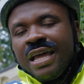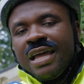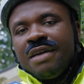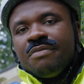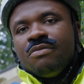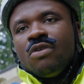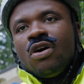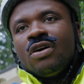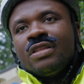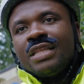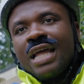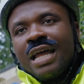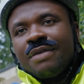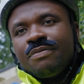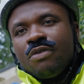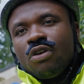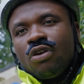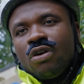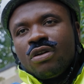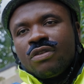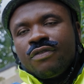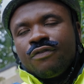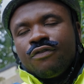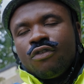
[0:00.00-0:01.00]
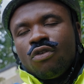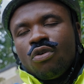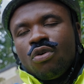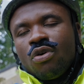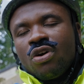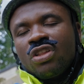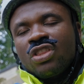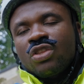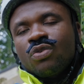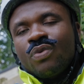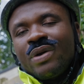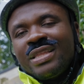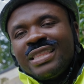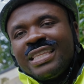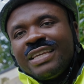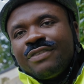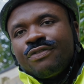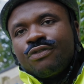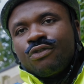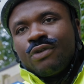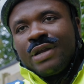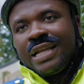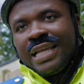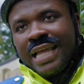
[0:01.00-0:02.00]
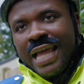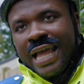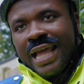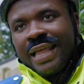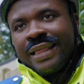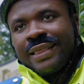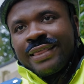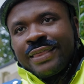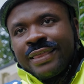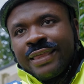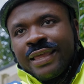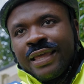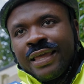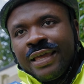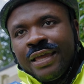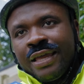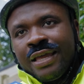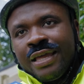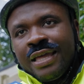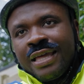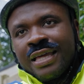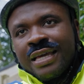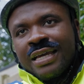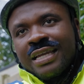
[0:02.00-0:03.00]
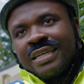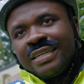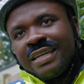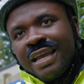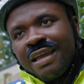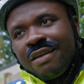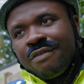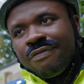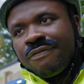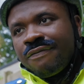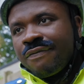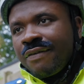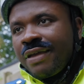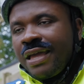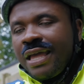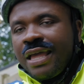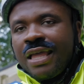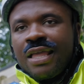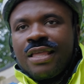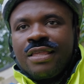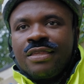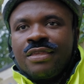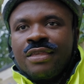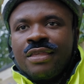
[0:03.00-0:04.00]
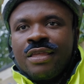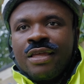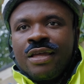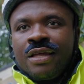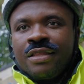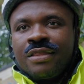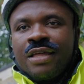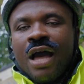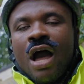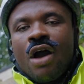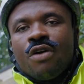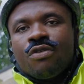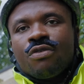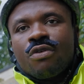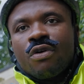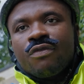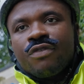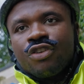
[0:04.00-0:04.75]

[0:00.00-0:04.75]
in my neighbourhood for 23 years. Kashif is the owner